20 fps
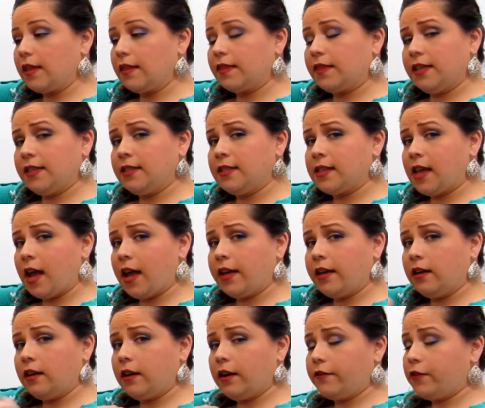thin side
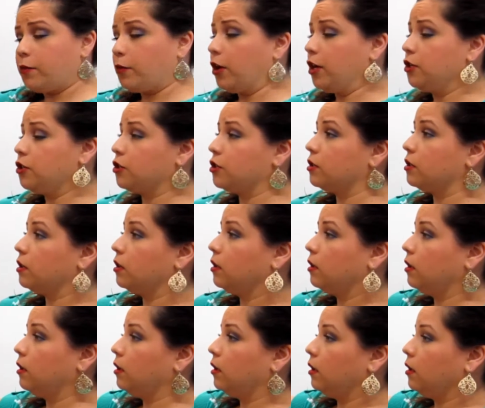of your brush,
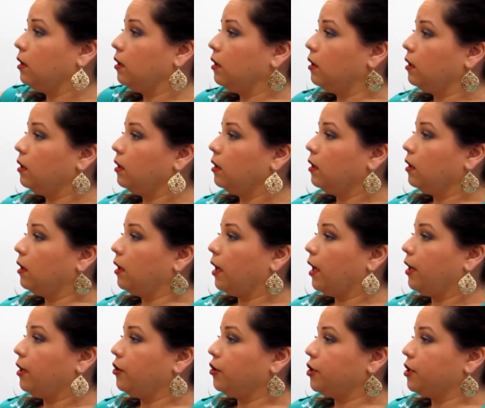
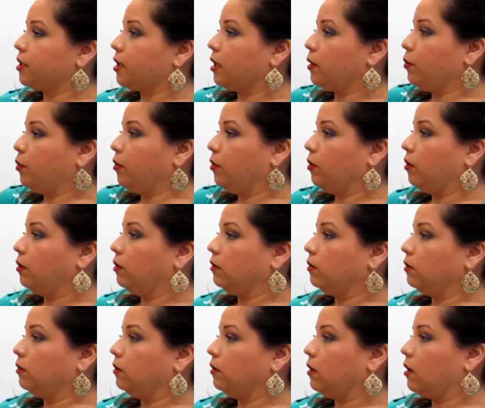and you're just gonna pull
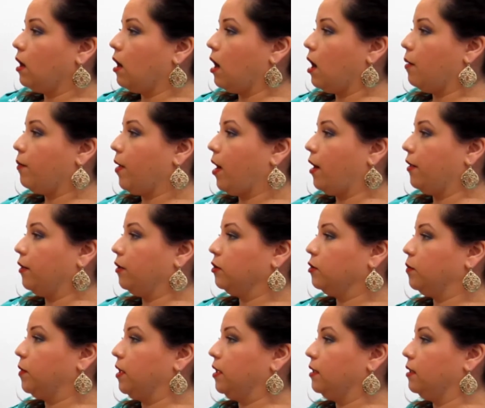up on
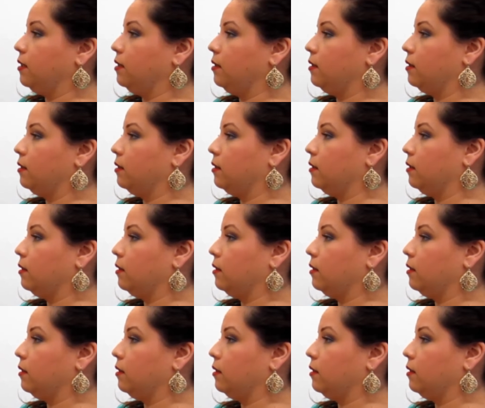those pieces